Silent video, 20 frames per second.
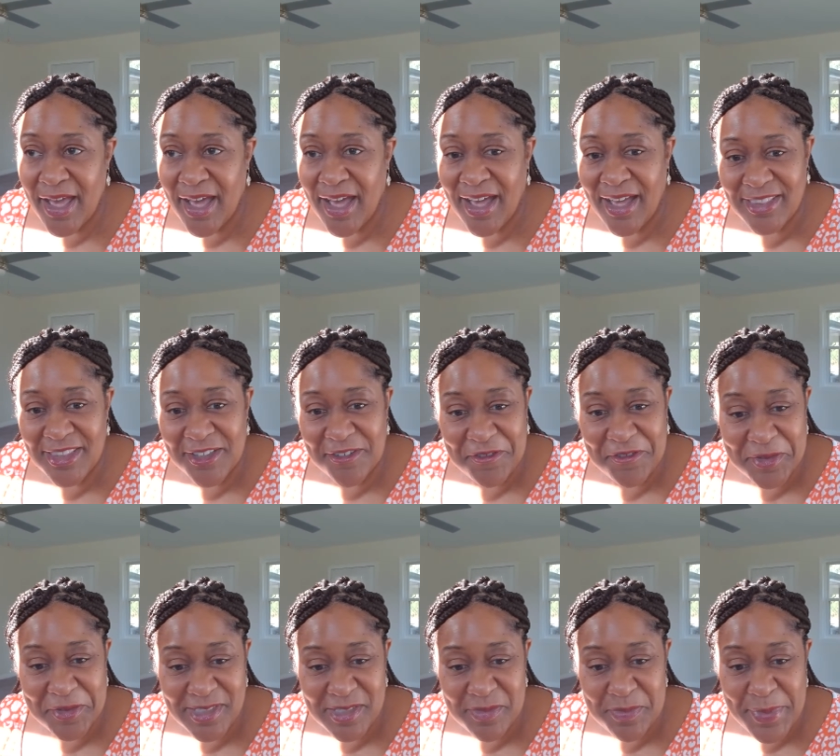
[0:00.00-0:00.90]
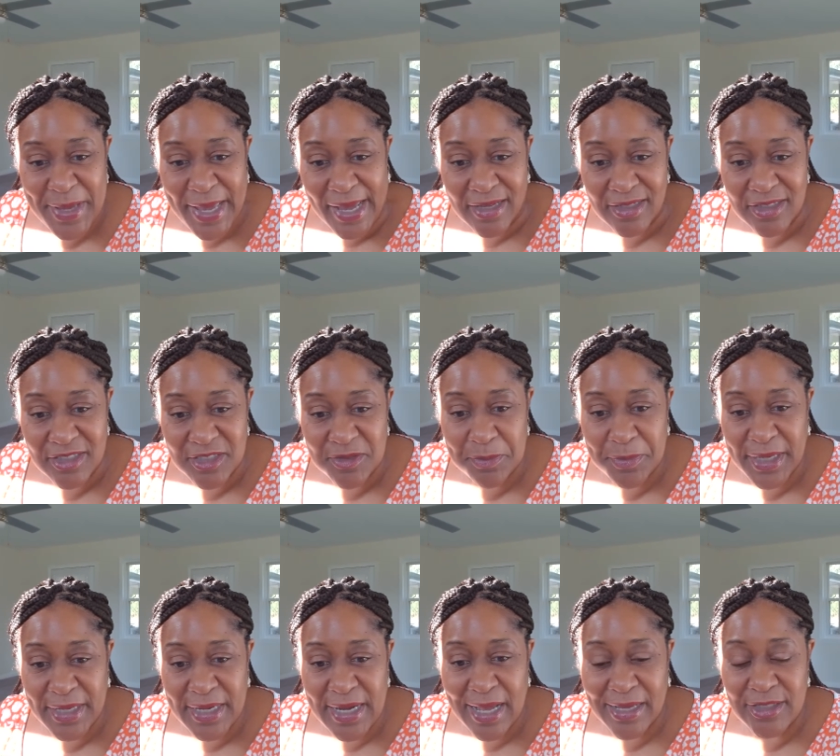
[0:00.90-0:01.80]
the first match,
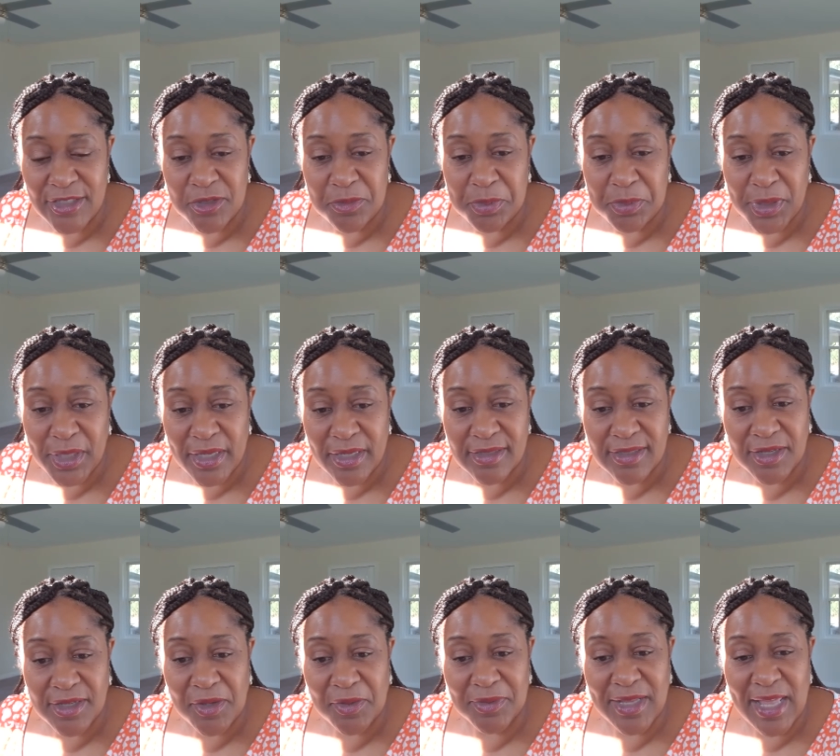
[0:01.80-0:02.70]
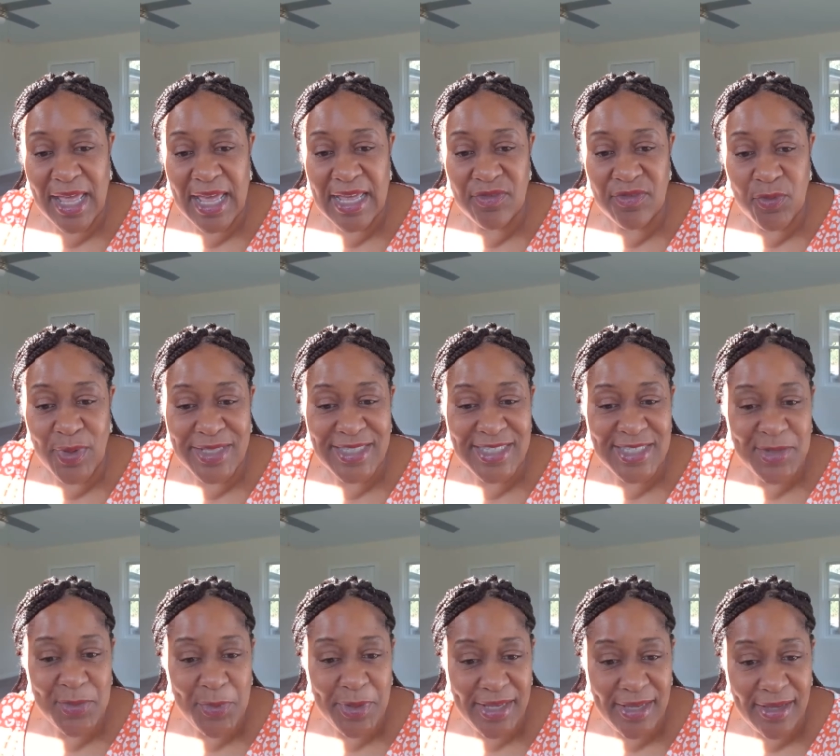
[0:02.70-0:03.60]
but I do plan to go live
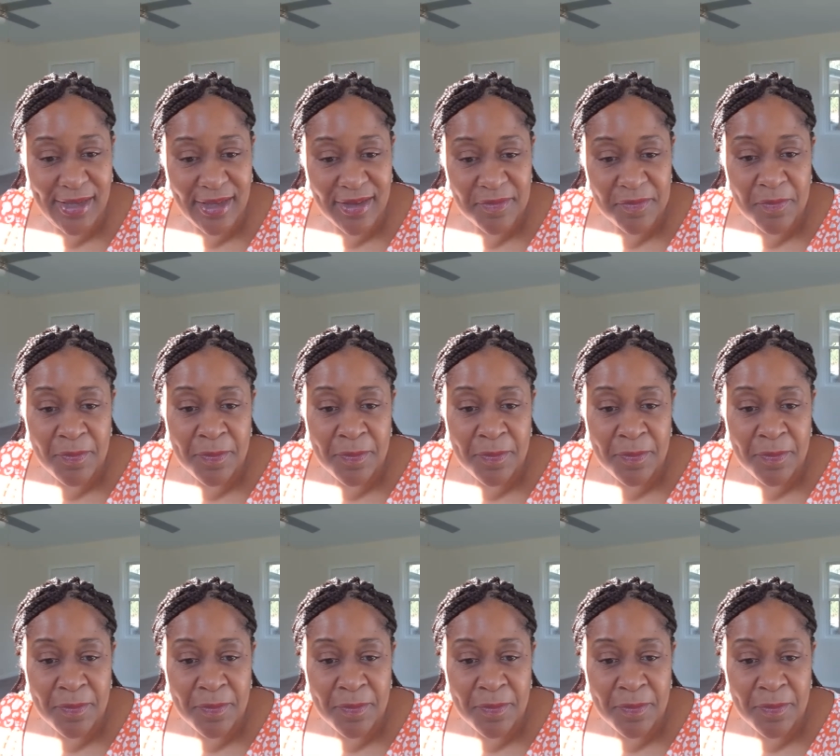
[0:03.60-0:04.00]
once a week.